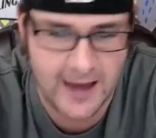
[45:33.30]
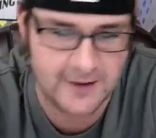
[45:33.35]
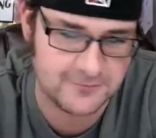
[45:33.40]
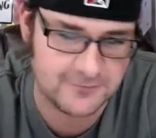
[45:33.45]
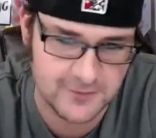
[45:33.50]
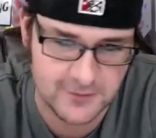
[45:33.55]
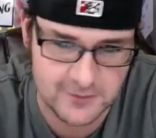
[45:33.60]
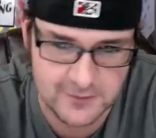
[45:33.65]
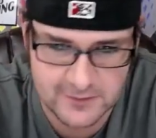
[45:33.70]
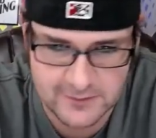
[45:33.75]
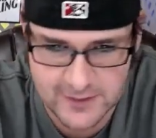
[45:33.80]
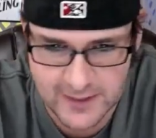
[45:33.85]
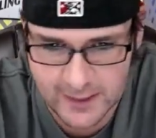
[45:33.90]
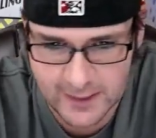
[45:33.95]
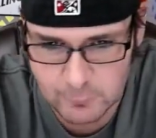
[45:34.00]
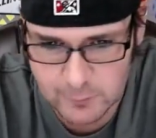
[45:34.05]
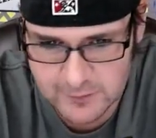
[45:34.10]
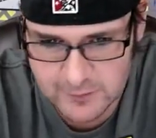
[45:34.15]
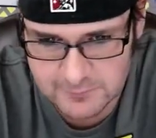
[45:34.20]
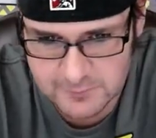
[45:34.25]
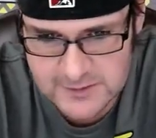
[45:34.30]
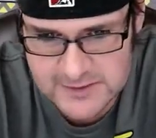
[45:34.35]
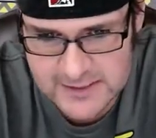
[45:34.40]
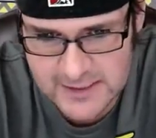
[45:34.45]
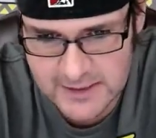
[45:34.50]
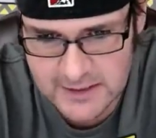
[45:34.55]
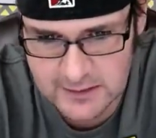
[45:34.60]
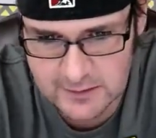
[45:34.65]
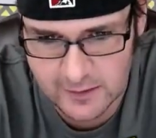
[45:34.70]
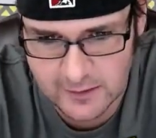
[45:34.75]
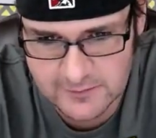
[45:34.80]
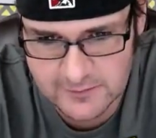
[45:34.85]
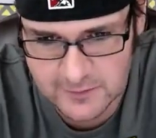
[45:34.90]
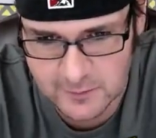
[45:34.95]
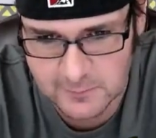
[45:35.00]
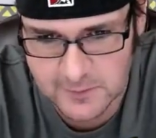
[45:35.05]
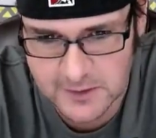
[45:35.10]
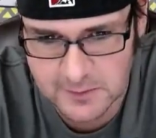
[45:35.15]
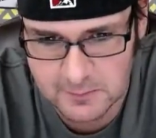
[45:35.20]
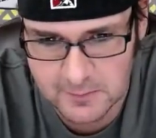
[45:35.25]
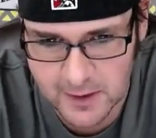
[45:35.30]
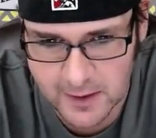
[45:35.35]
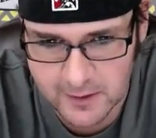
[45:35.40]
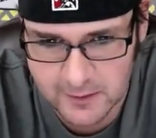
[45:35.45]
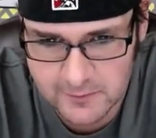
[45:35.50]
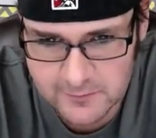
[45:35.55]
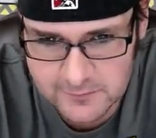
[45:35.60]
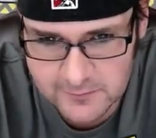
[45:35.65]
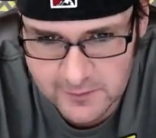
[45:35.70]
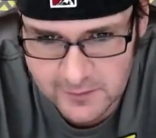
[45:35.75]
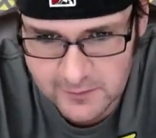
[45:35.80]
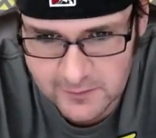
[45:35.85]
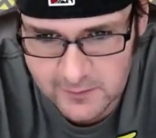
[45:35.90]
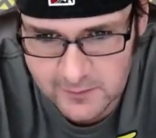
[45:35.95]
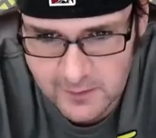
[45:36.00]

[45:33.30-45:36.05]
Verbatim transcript: at Philly than I would have sending you out something in the mail. So,